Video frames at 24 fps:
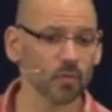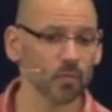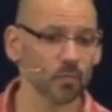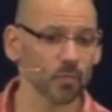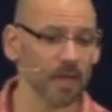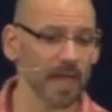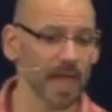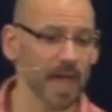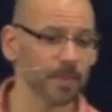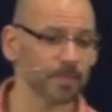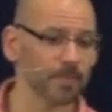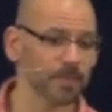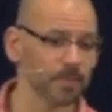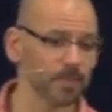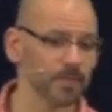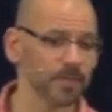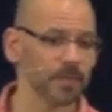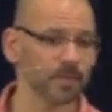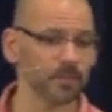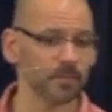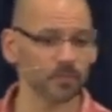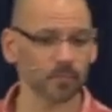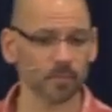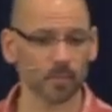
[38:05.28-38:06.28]
We happen to
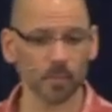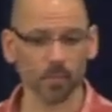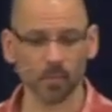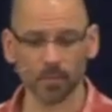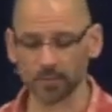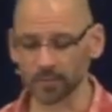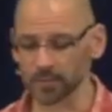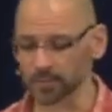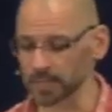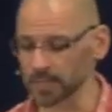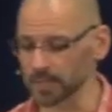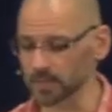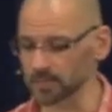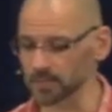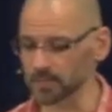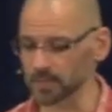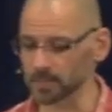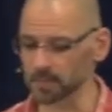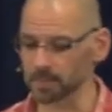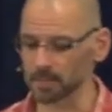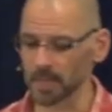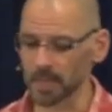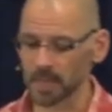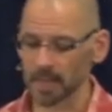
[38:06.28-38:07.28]
be, it was Memorial Day or
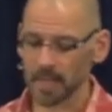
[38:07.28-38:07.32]
something.